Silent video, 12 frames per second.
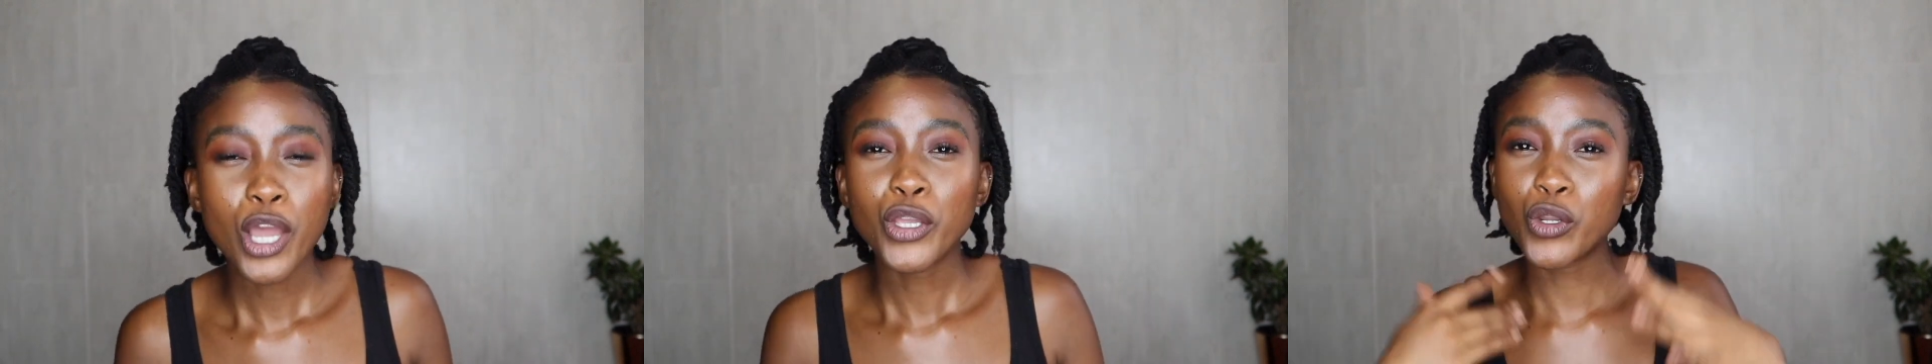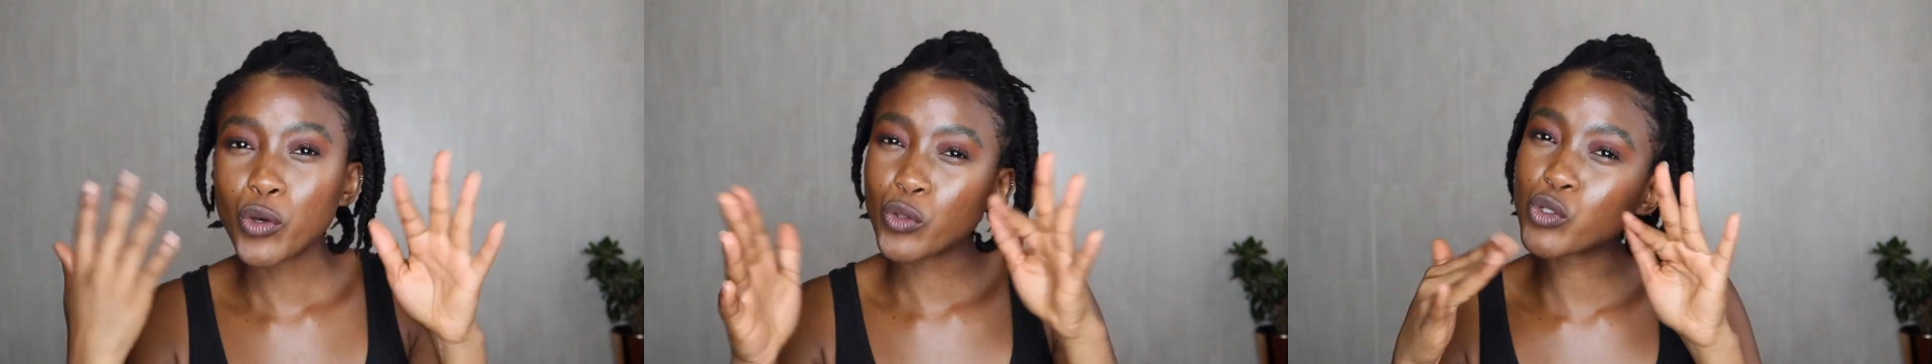
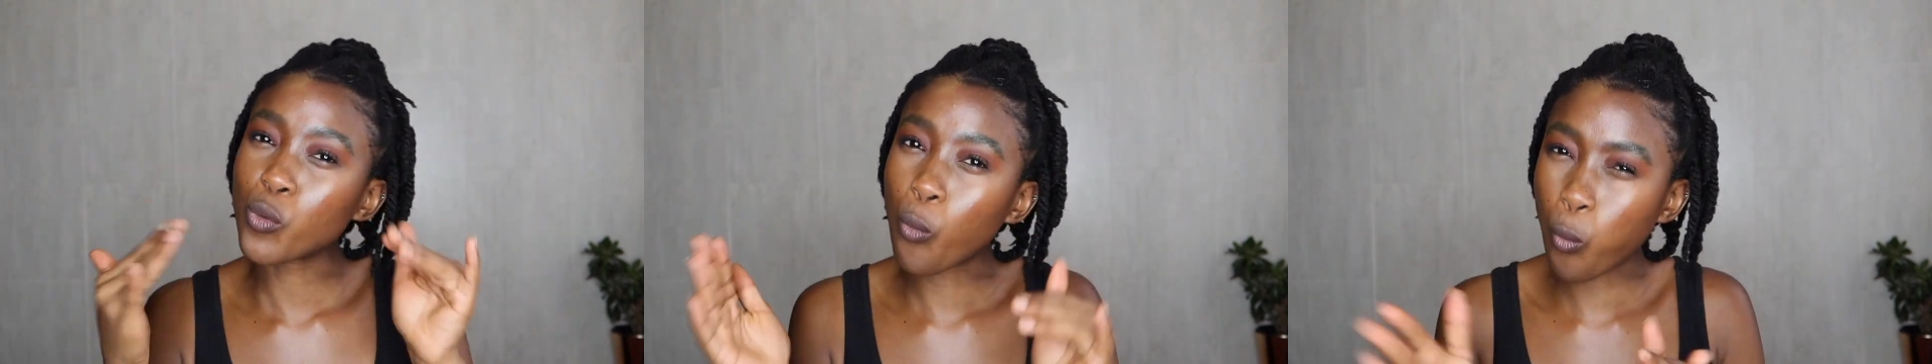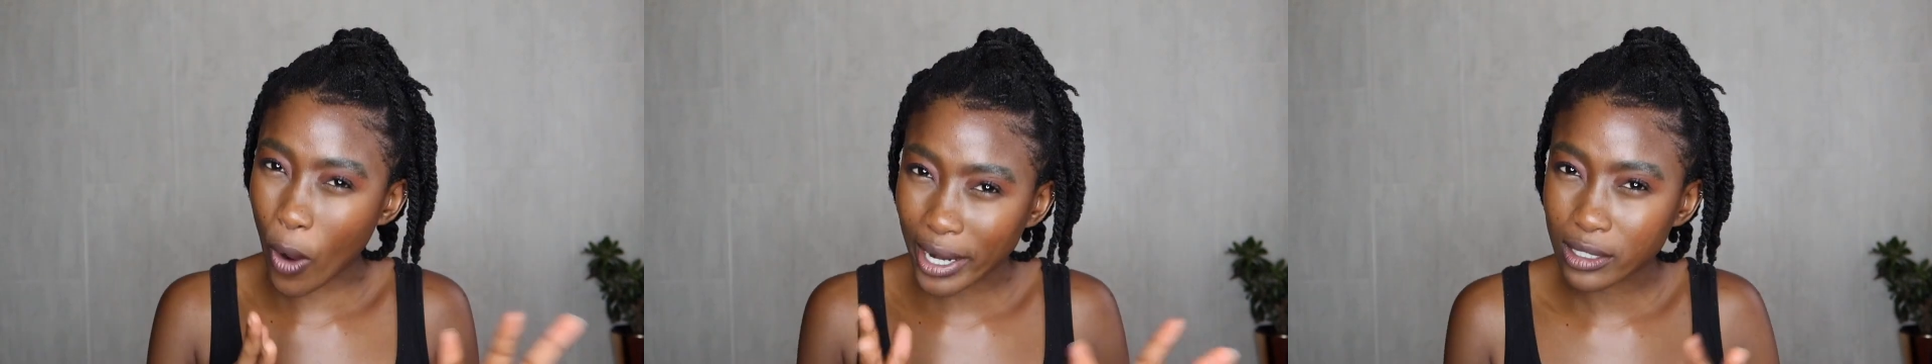you know those
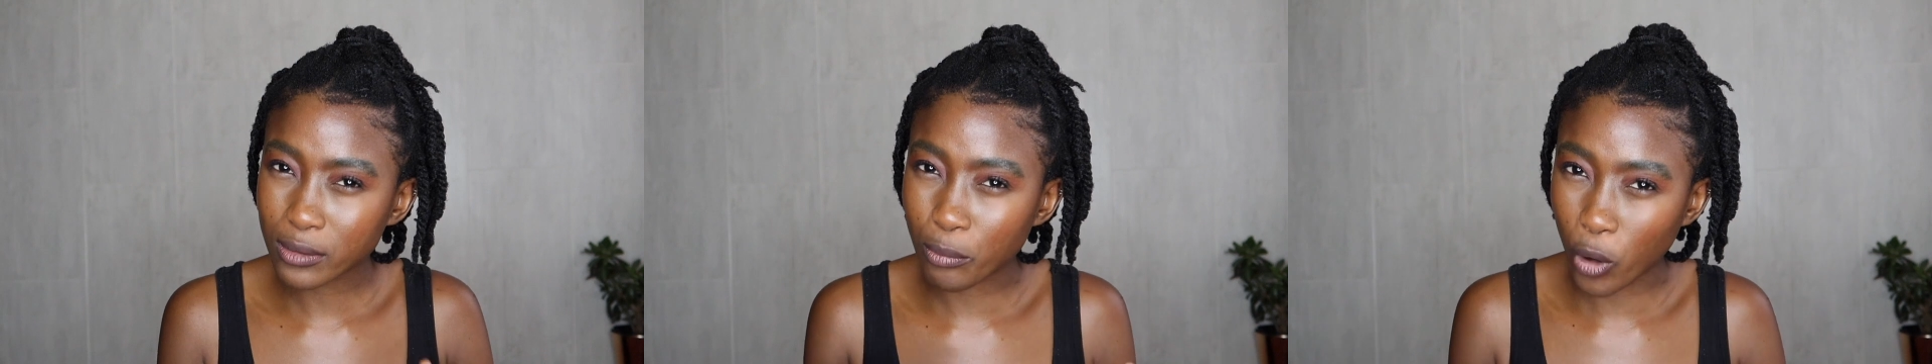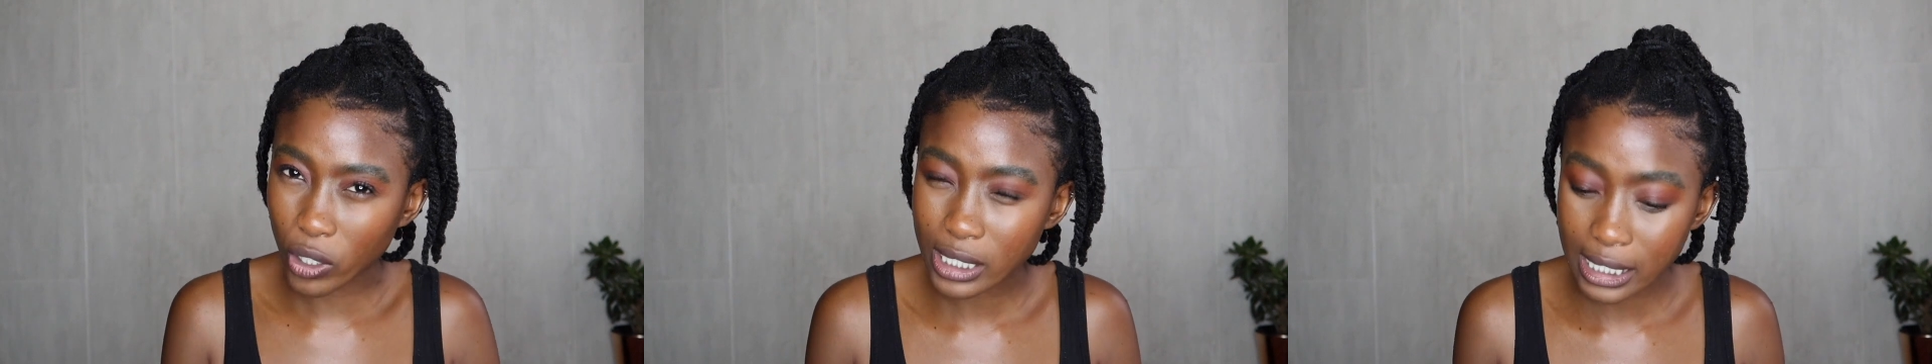white
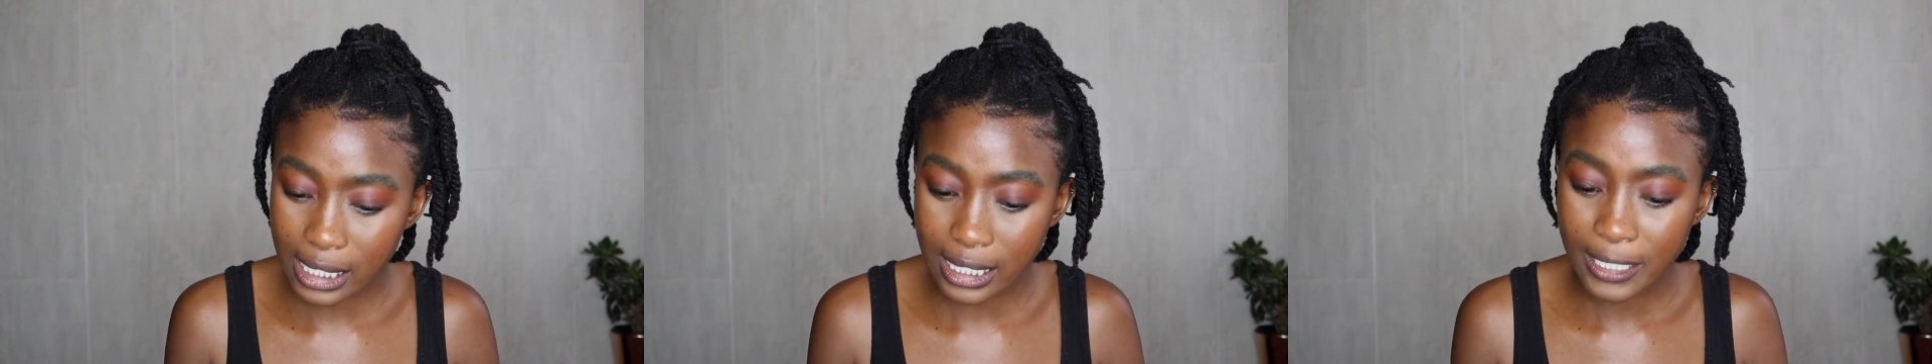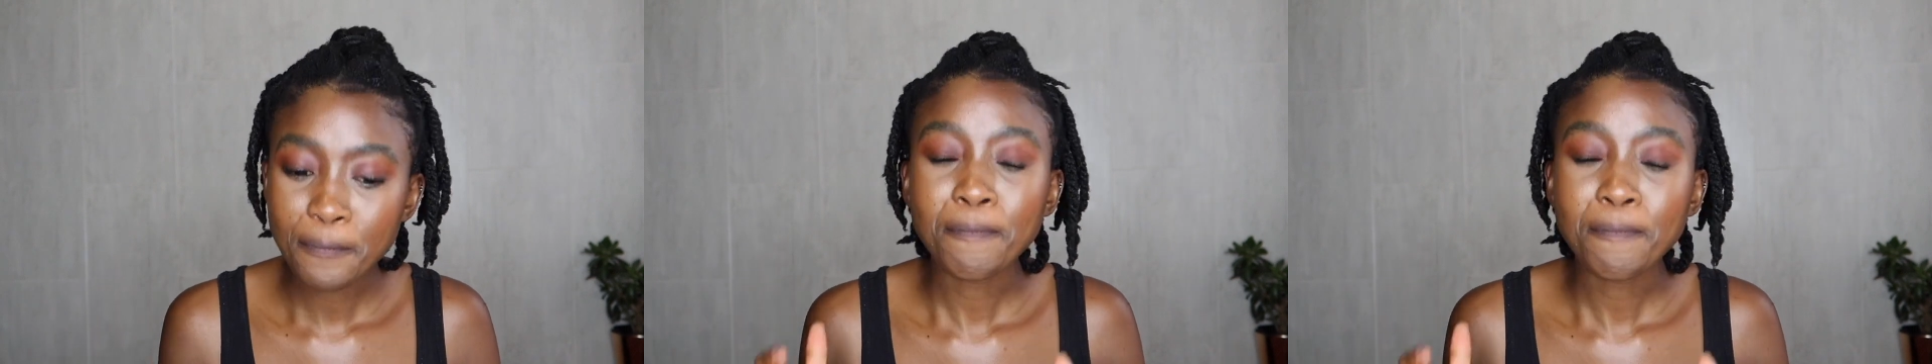boxes?